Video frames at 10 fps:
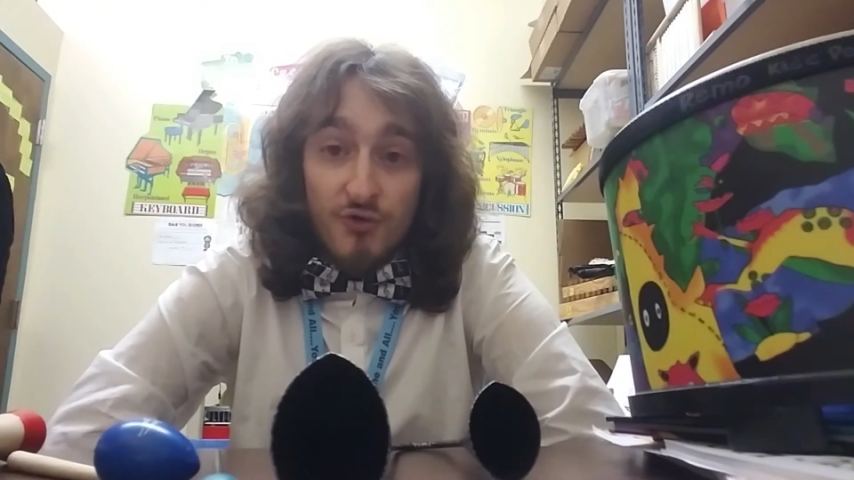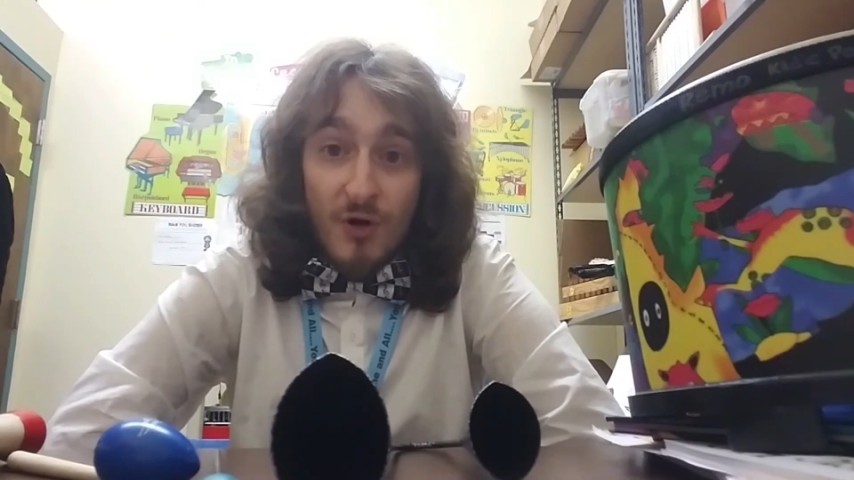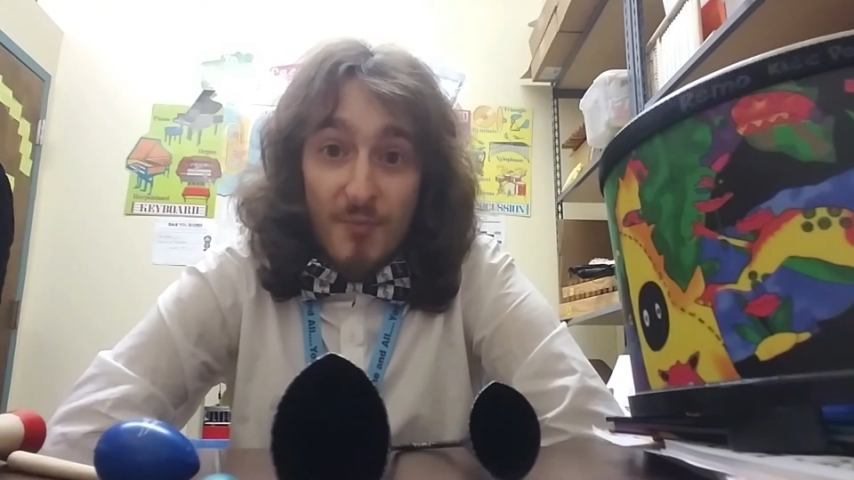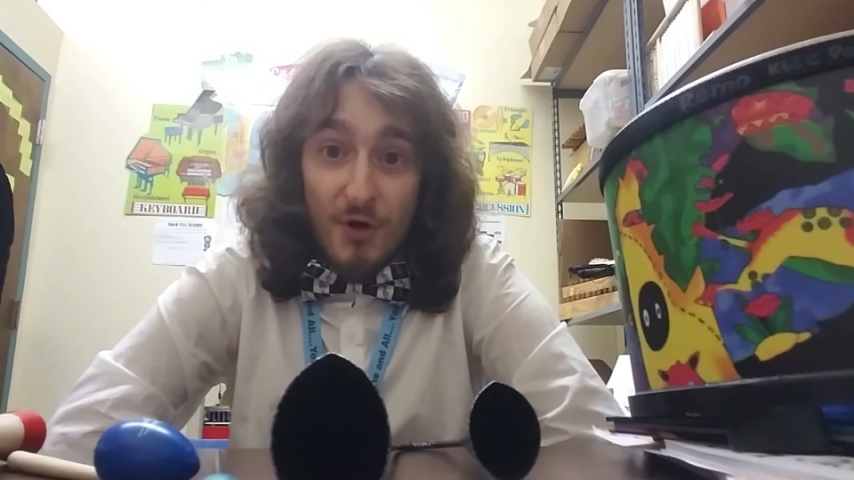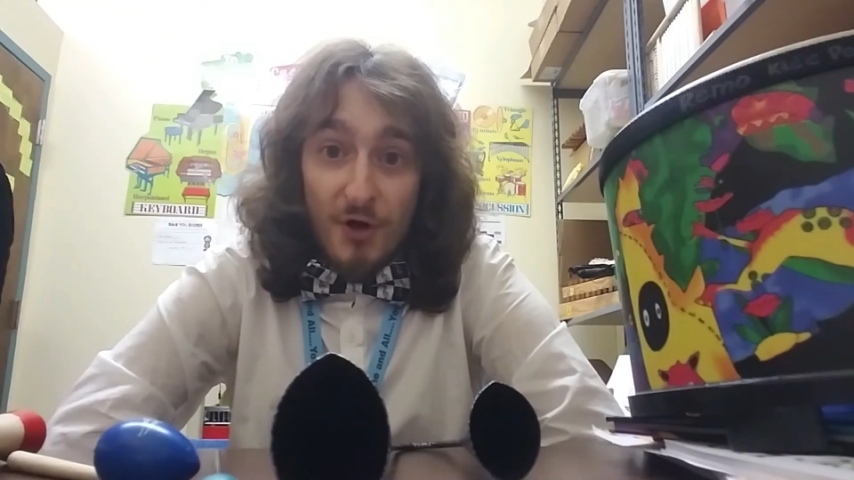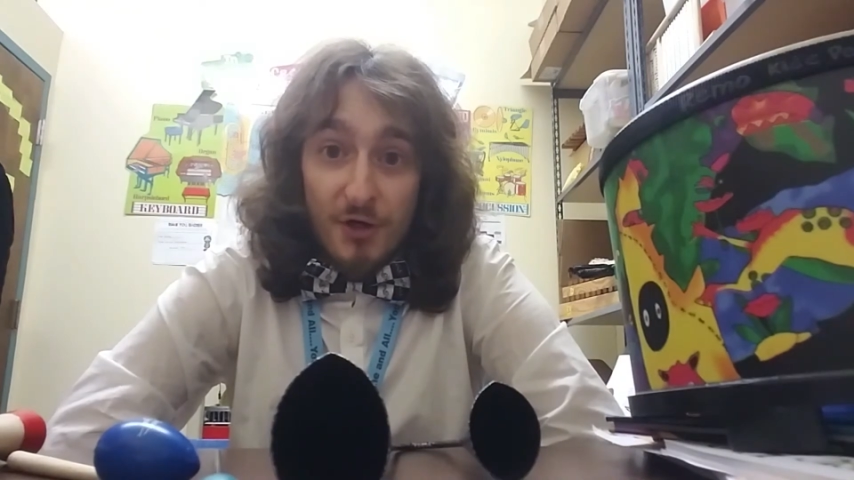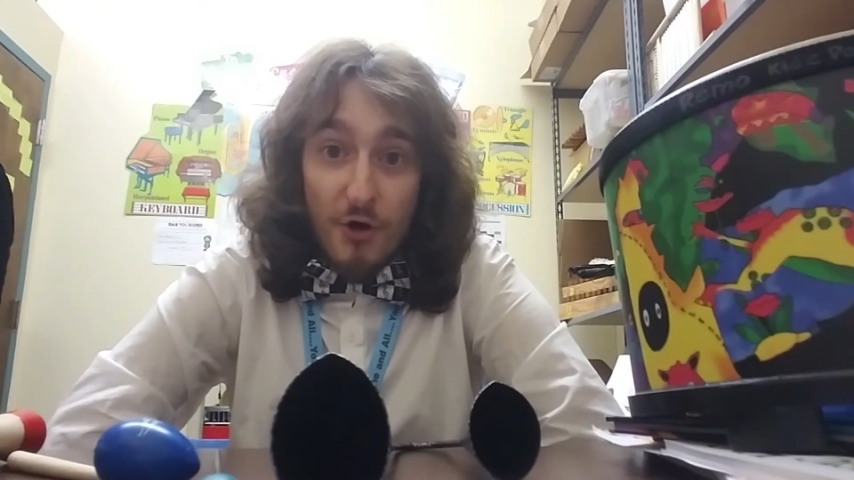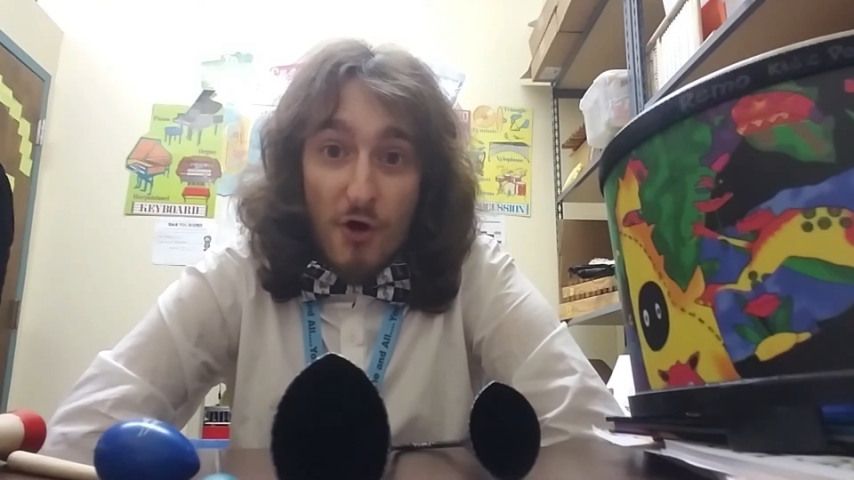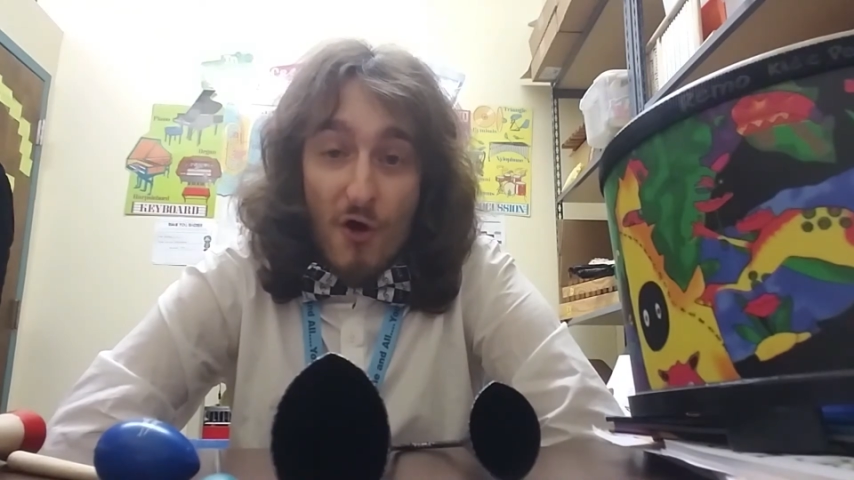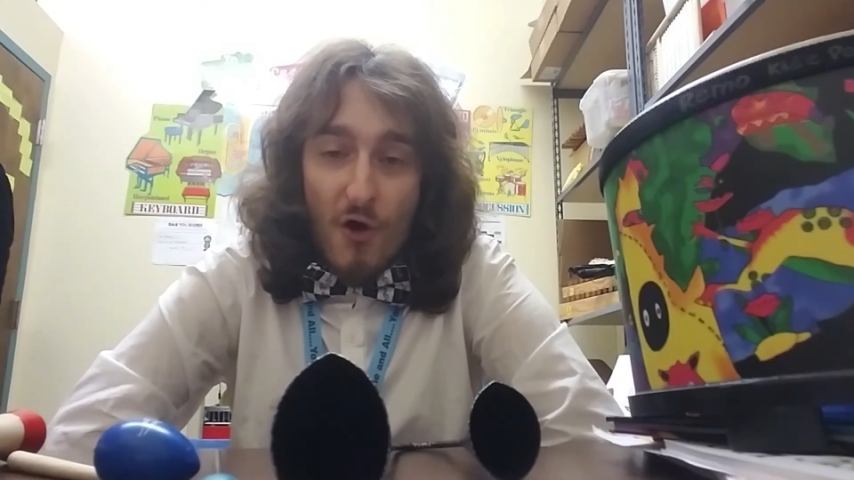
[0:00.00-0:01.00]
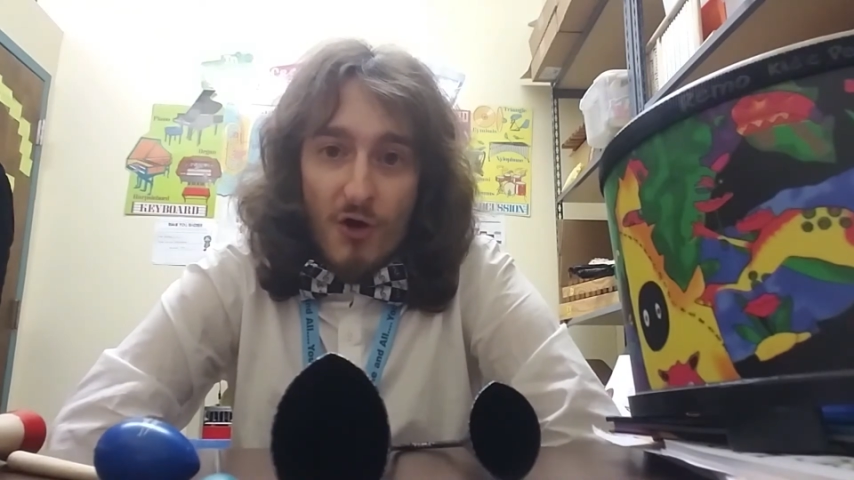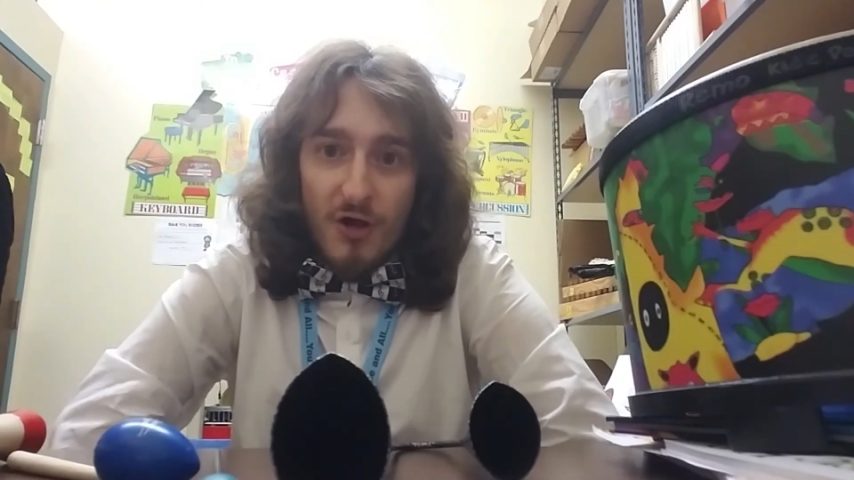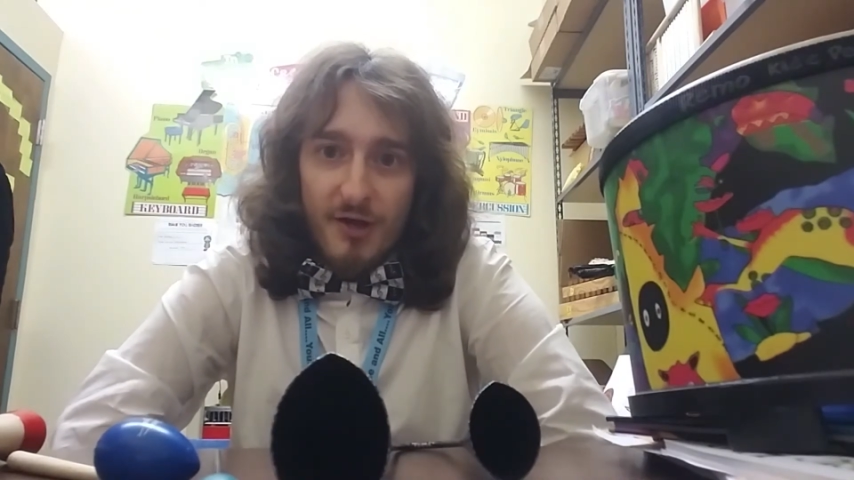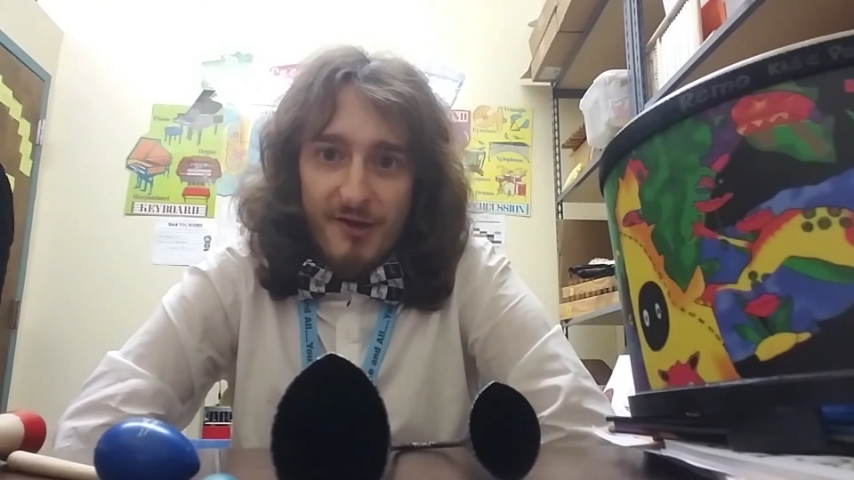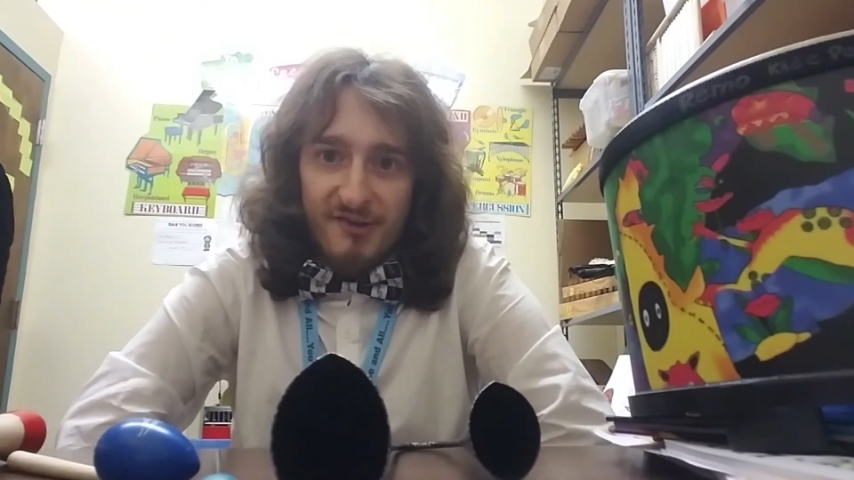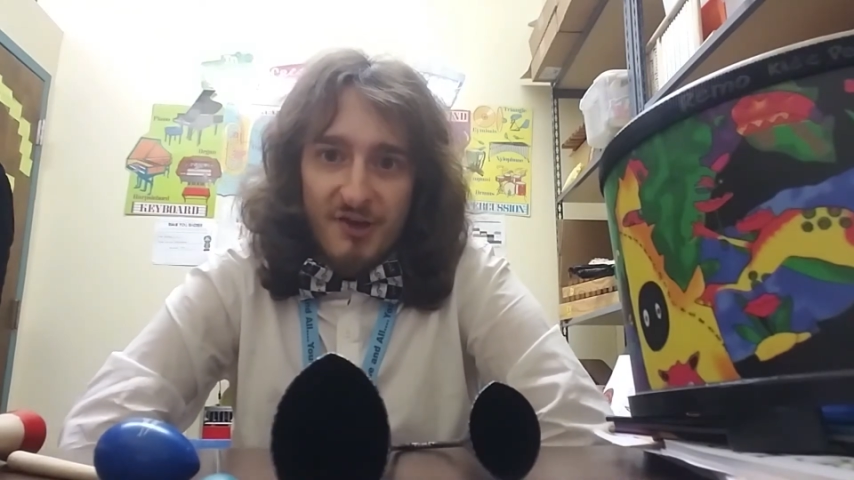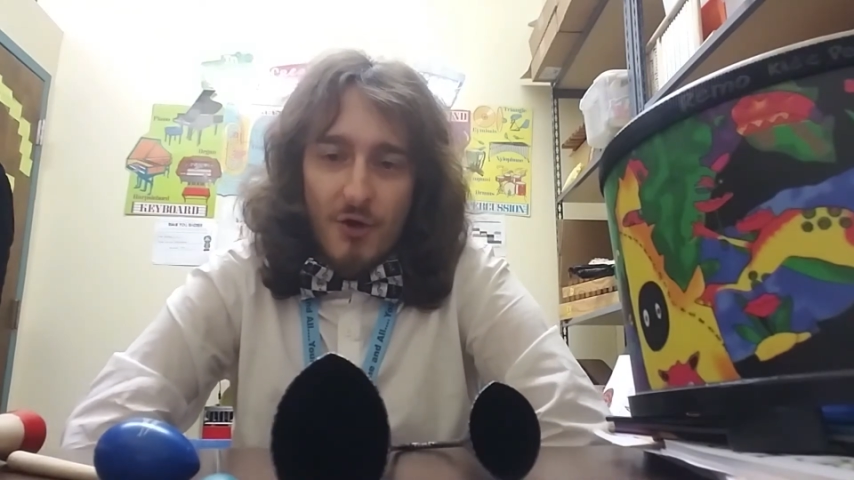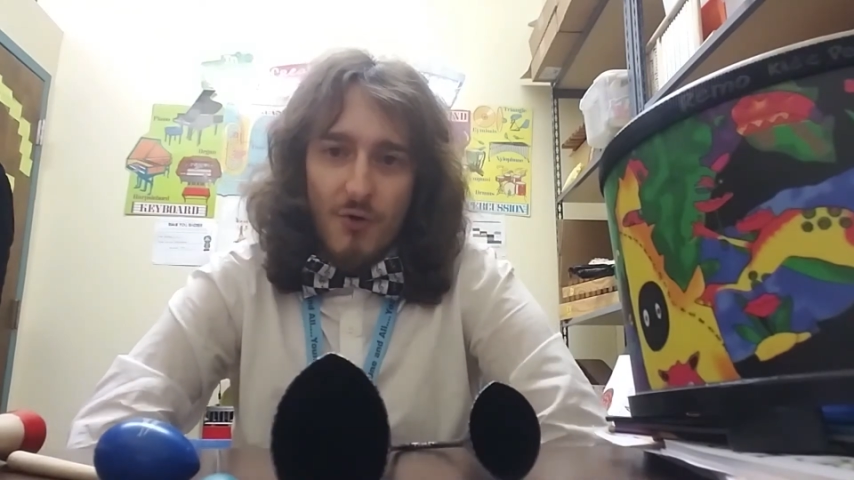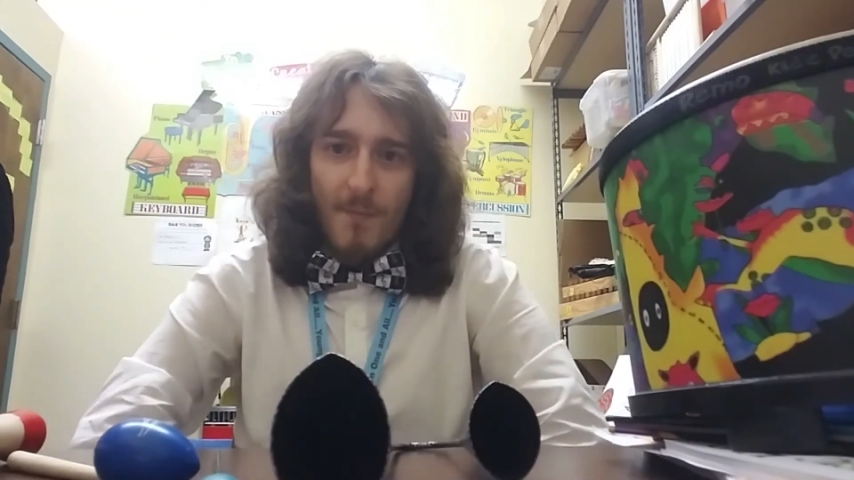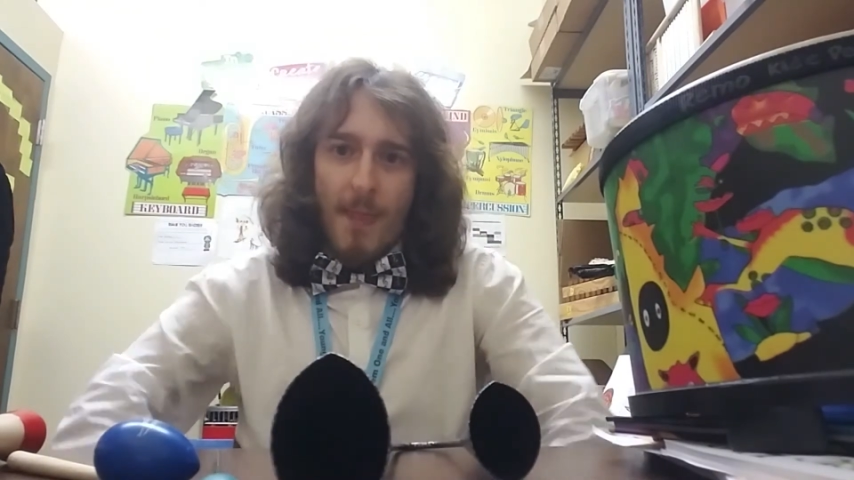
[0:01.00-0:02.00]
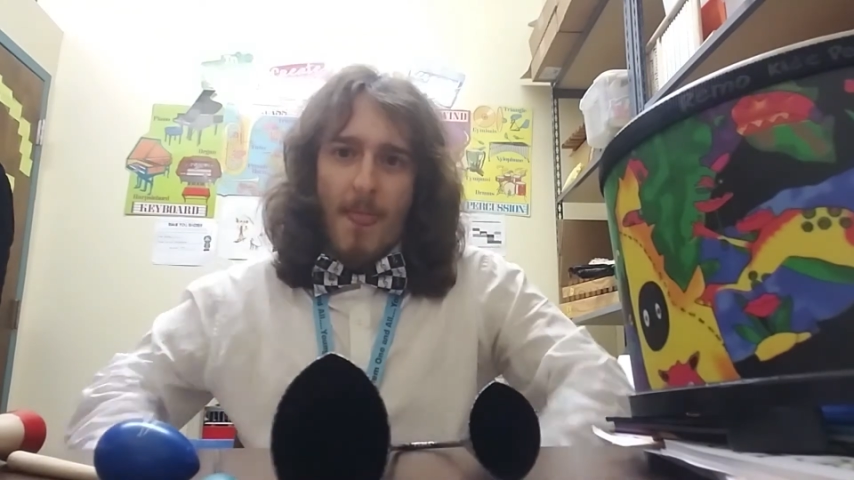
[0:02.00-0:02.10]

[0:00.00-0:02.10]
Drummer Girl. So,